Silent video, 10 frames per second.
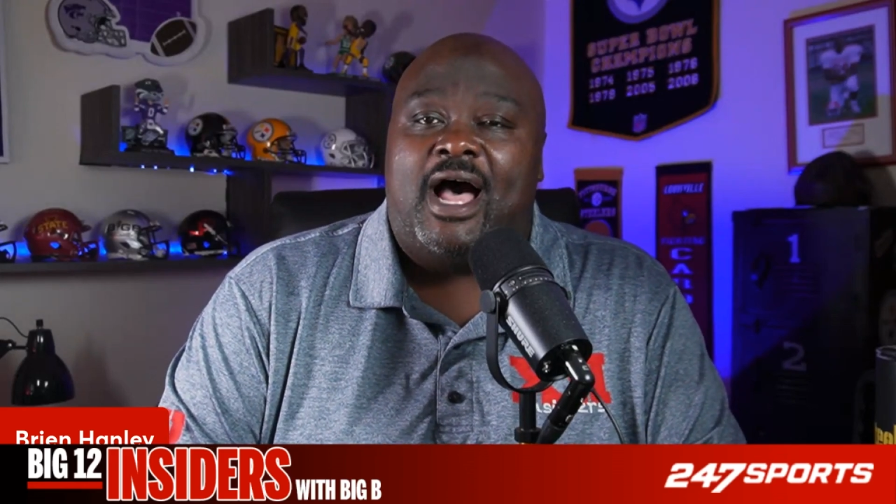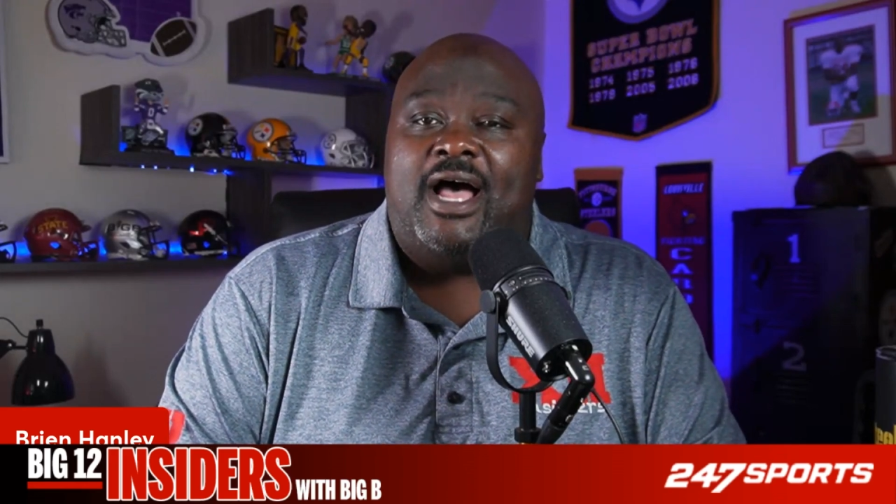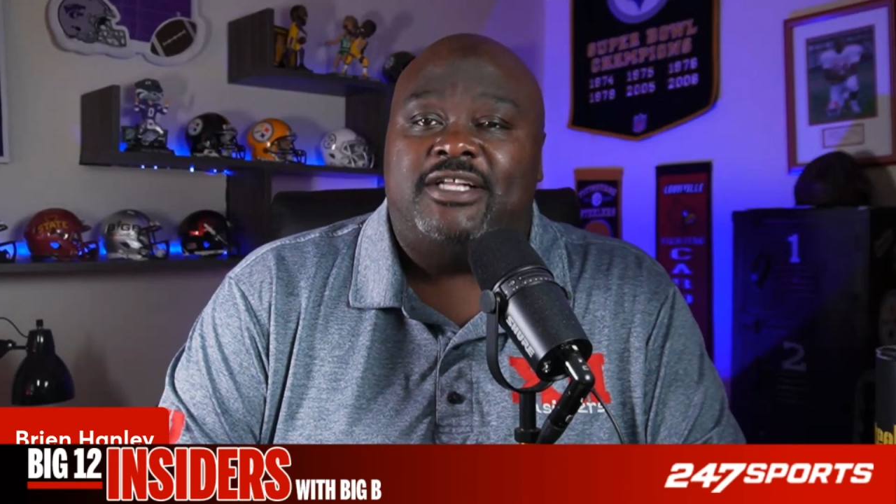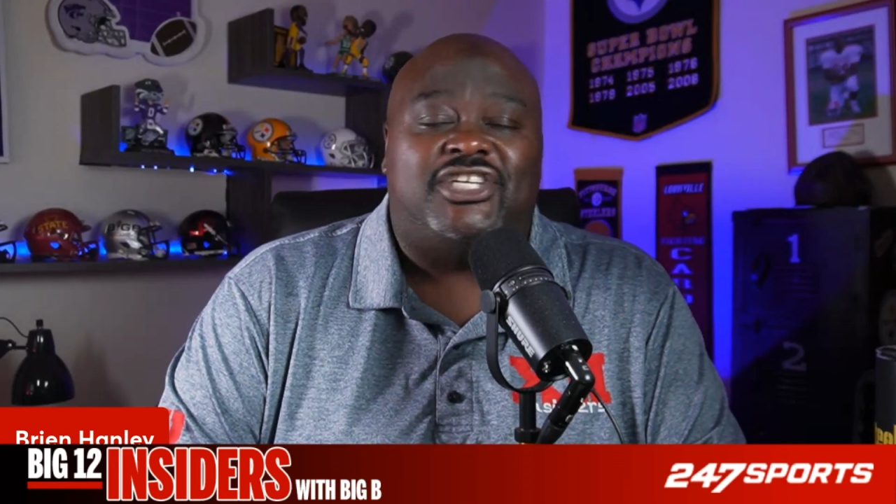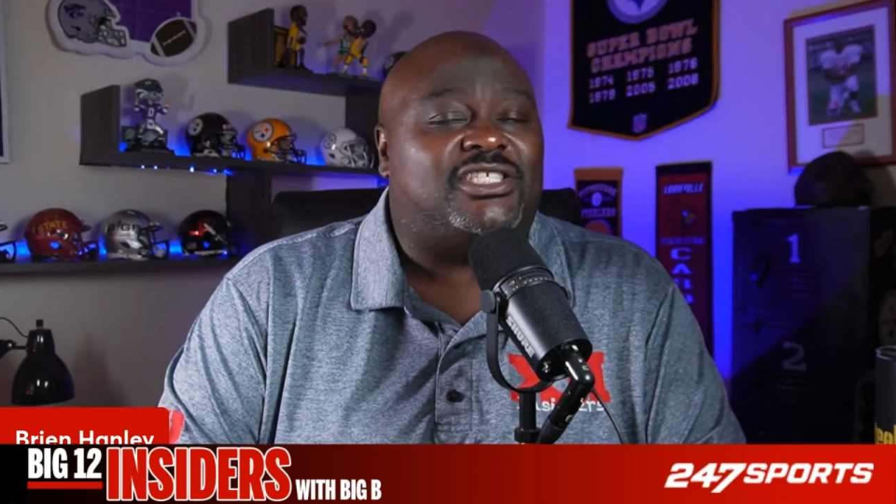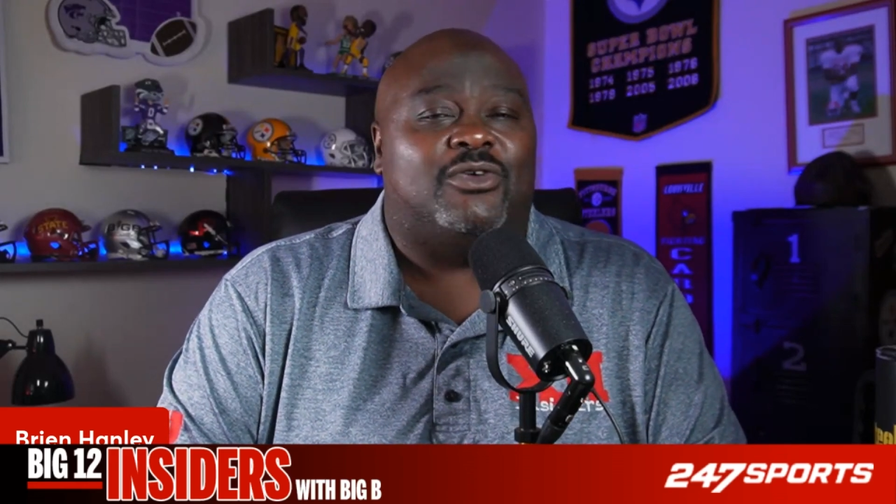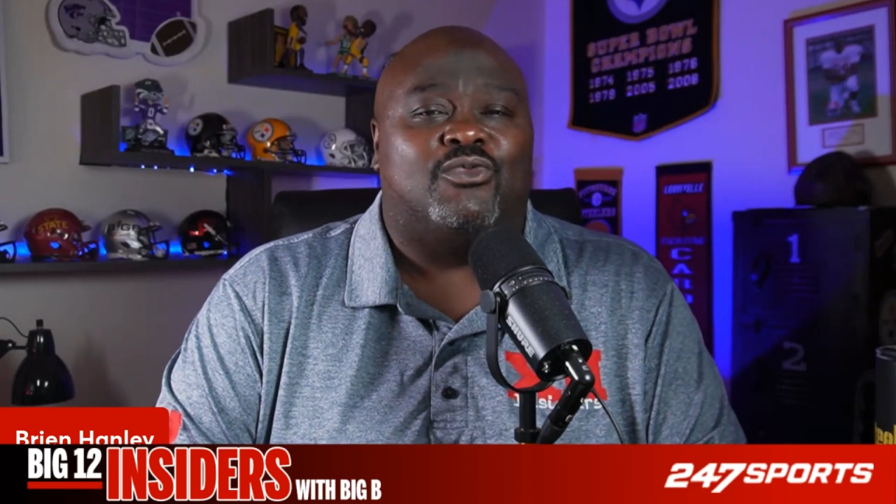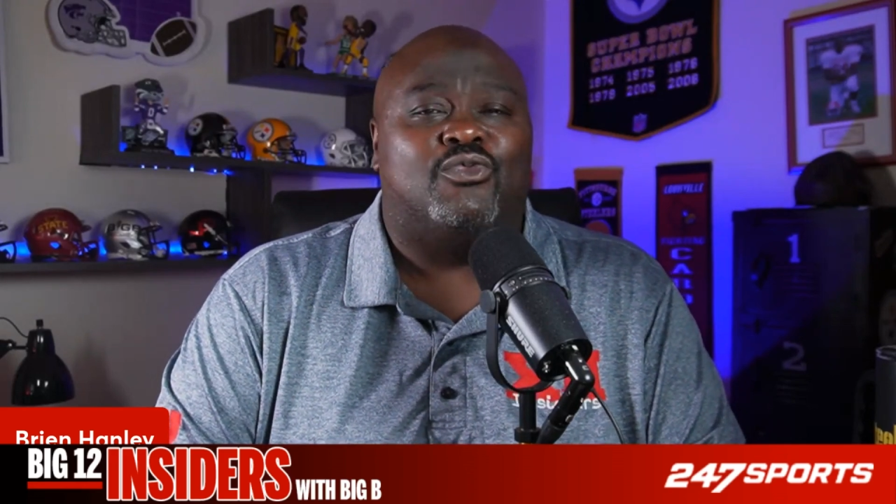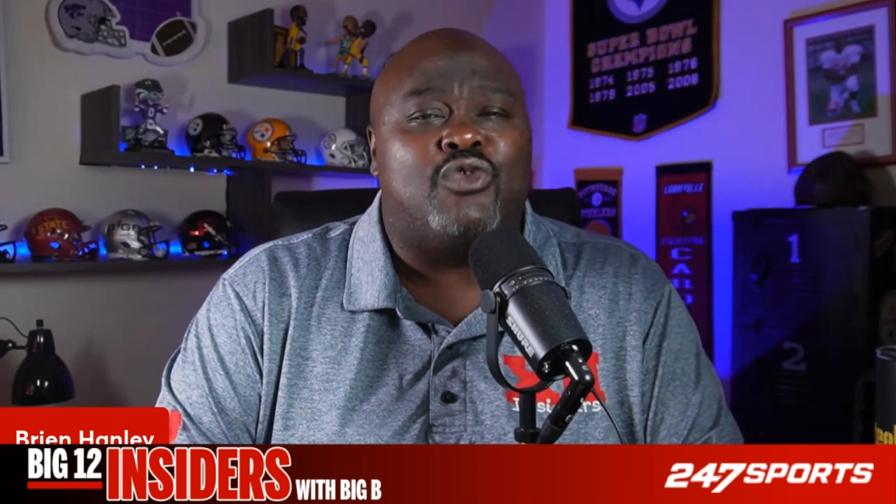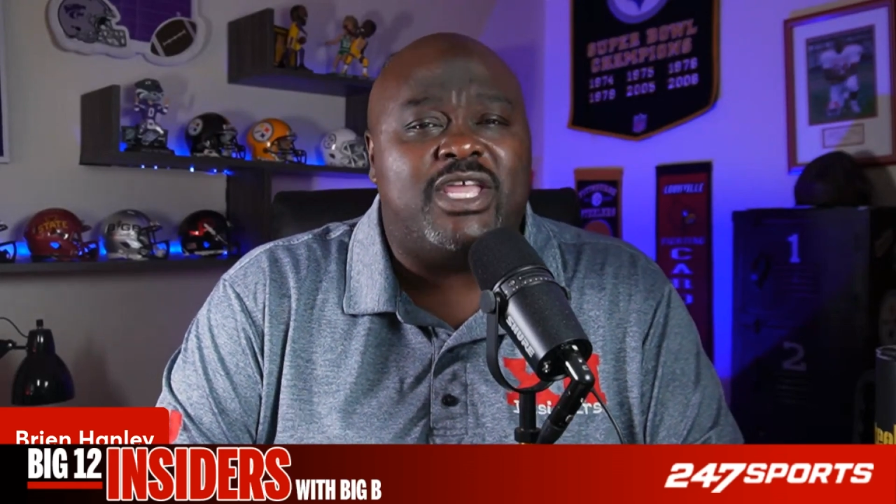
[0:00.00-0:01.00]
Just a
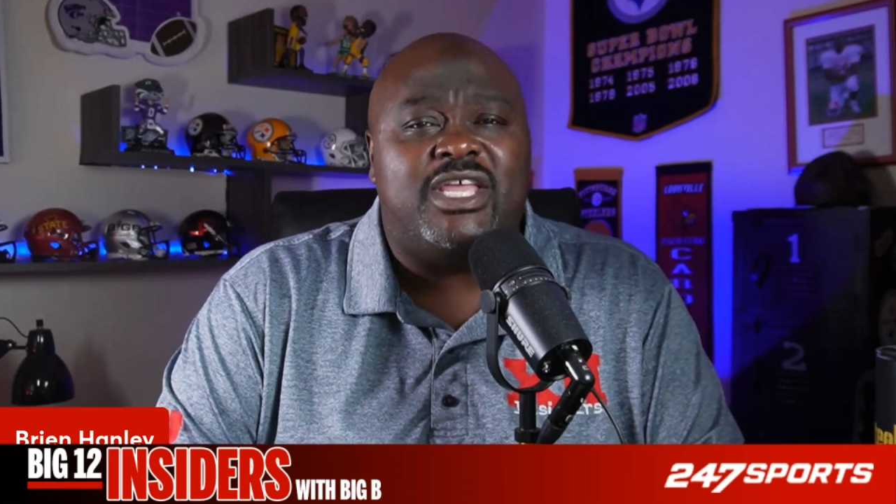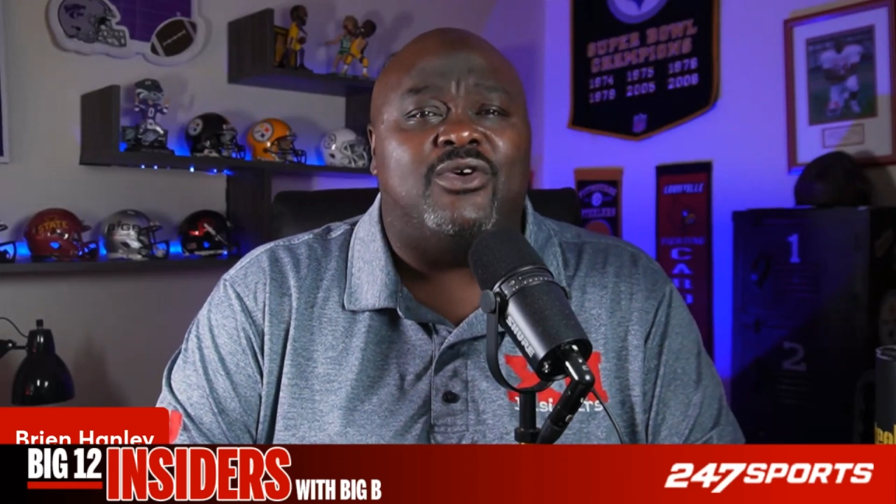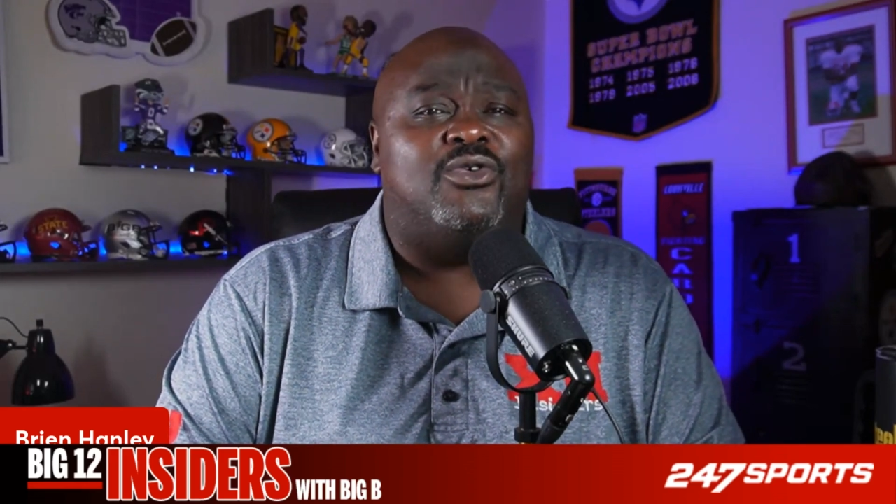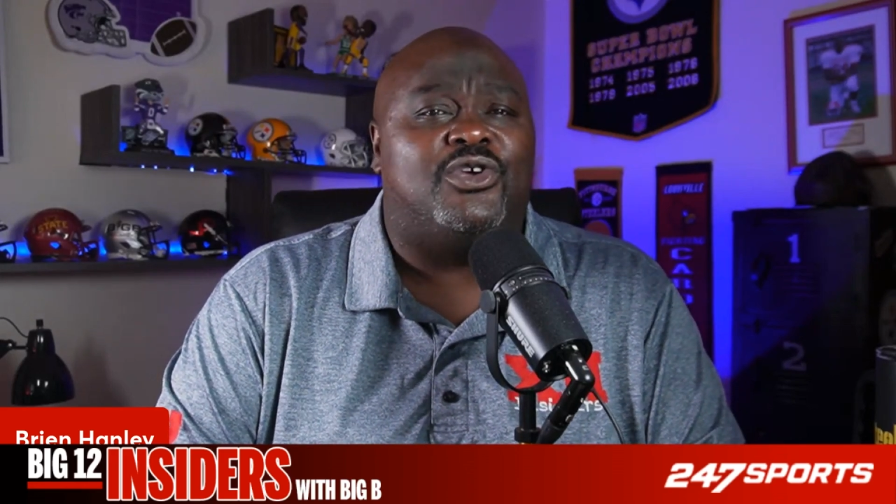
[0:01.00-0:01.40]
real